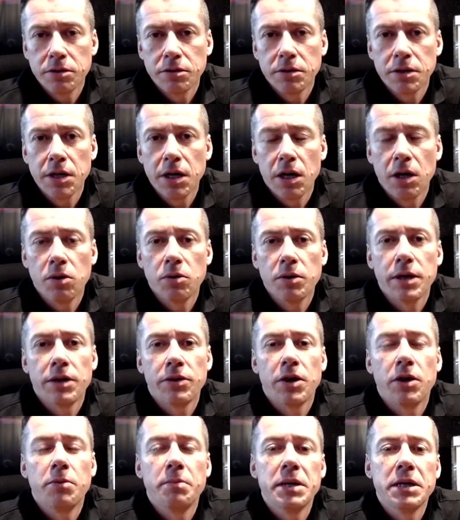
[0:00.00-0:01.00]

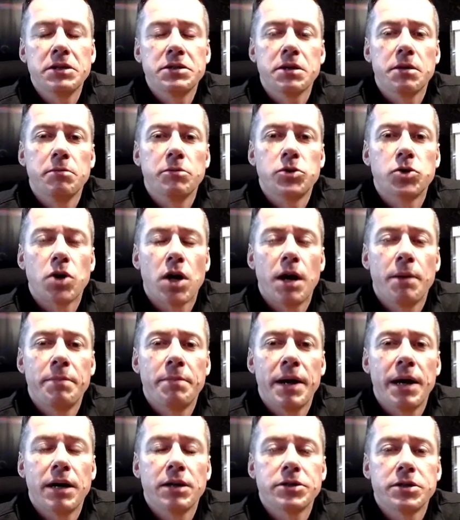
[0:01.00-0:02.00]
There'll be some
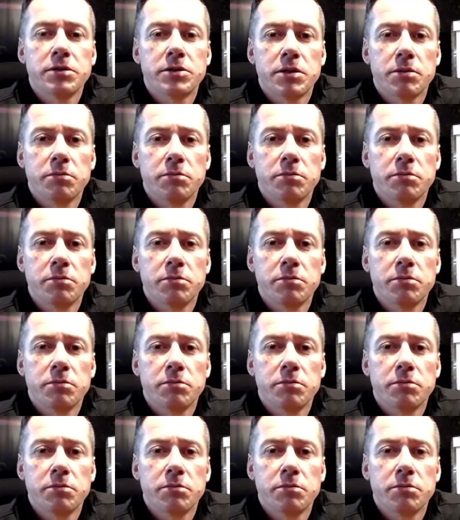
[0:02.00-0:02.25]
dropouts and